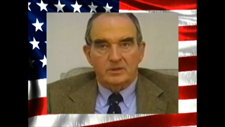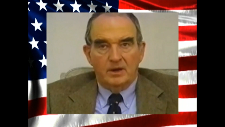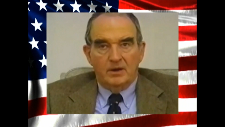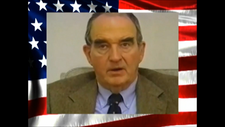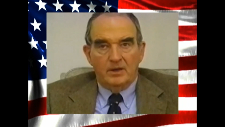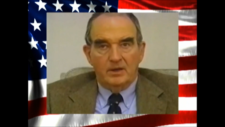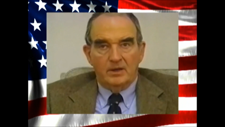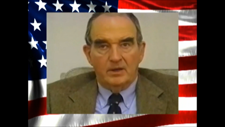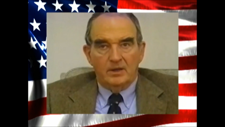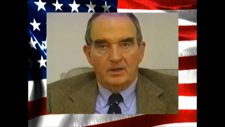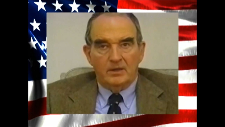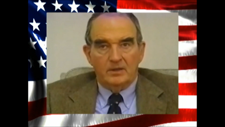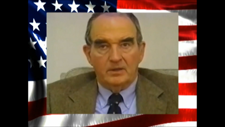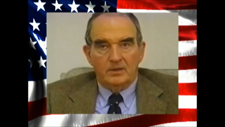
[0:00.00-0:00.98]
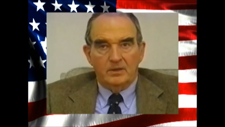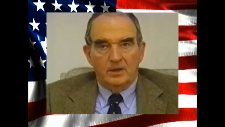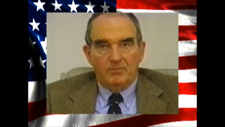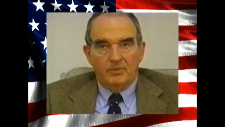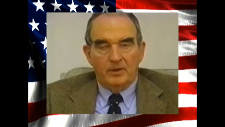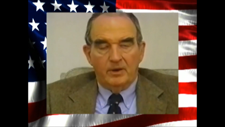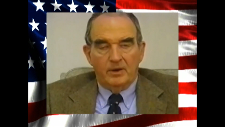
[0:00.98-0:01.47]
up there
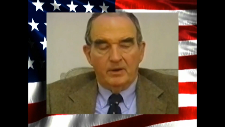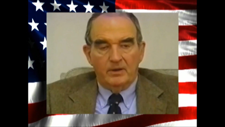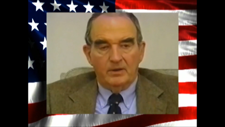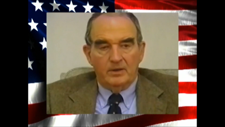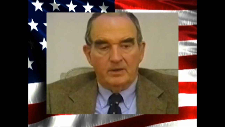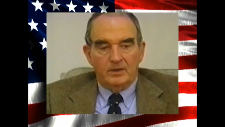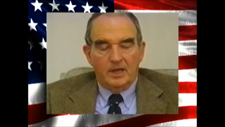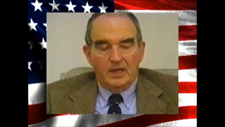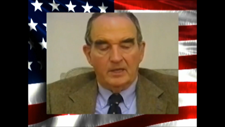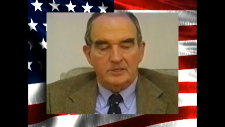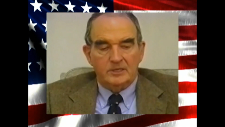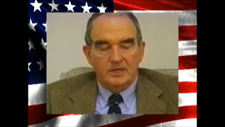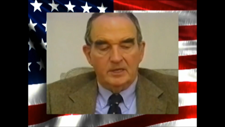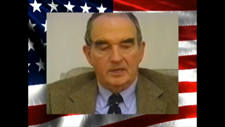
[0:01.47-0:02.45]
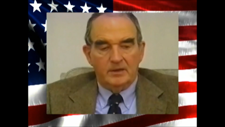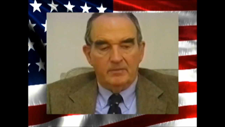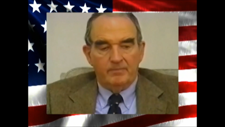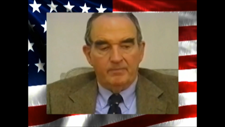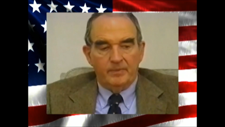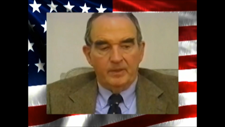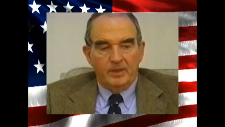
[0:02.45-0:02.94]
in
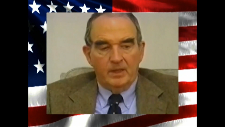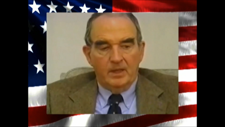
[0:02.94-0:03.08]
Tanzania,